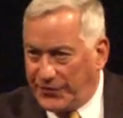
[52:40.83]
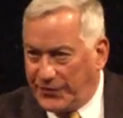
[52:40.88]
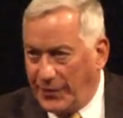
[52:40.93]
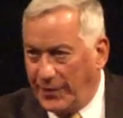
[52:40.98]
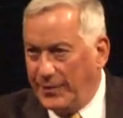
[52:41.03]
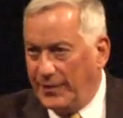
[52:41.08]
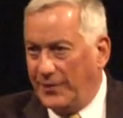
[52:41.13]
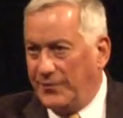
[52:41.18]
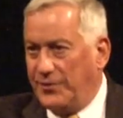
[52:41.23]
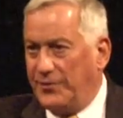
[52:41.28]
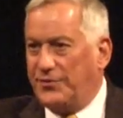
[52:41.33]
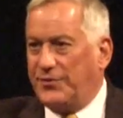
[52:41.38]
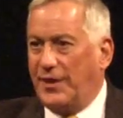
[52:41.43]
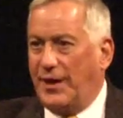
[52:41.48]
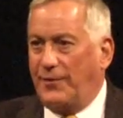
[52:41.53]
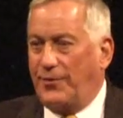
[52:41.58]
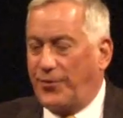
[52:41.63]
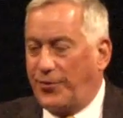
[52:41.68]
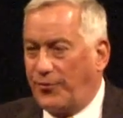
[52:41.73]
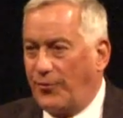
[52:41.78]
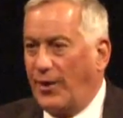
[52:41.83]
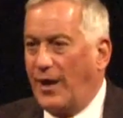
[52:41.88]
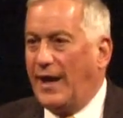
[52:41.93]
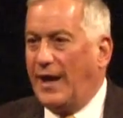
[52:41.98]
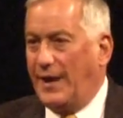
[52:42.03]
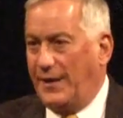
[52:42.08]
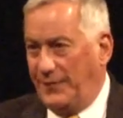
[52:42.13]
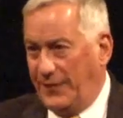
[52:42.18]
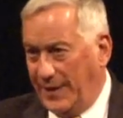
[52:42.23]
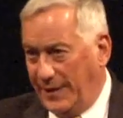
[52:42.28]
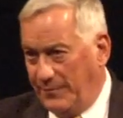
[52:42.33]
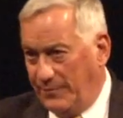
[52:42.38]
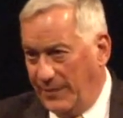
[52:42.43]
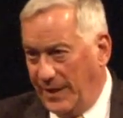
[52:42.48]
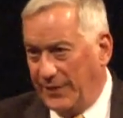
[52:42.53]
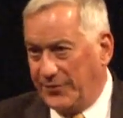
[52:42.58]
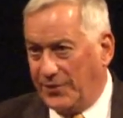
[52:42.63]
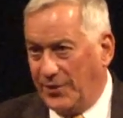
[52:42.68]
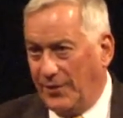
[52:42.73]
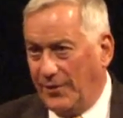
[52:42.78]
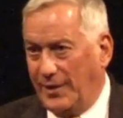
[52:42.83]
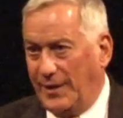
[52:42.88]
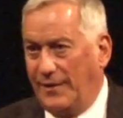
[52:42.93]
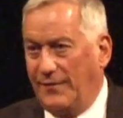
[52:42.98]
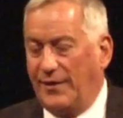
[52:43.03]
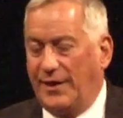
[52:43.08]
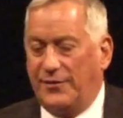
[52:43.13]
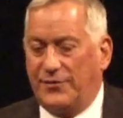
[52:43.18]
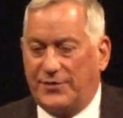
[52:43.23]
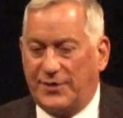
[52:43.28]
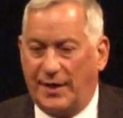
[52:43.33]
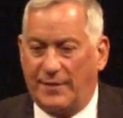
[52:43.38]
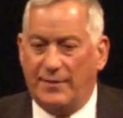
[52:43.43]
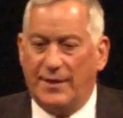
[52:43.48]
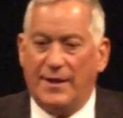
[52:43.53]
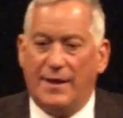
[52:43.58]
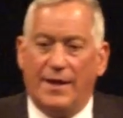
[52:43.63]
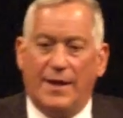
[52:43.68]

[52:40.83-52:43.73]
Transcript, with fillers: as you say, thread that makes all innovators the same.